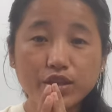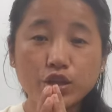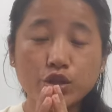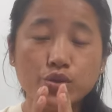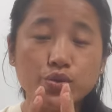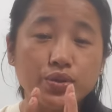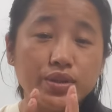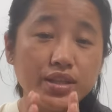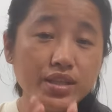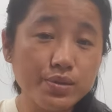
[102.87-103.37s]

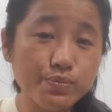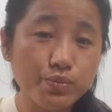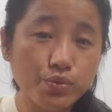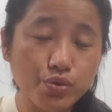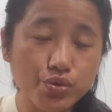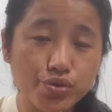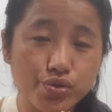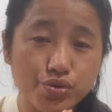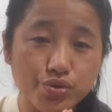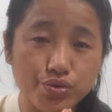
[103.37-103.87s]
So this
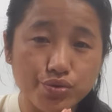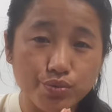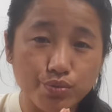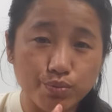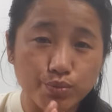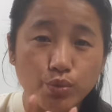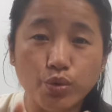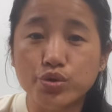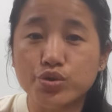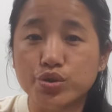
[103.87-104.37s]

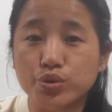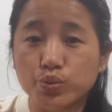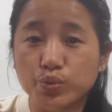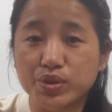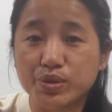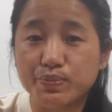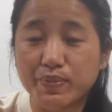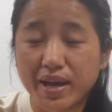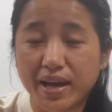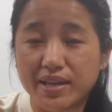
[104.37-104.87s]
motion
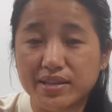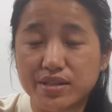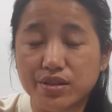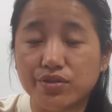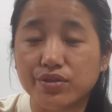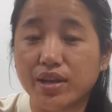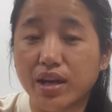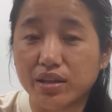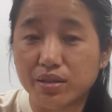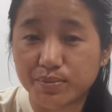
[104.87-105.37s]
was passed
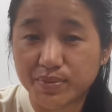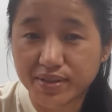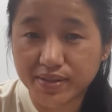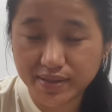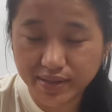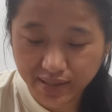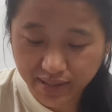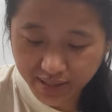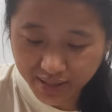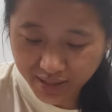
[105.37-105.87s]

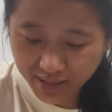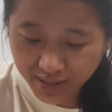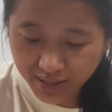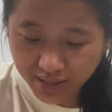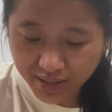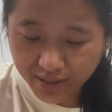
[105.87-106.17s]
unanimously.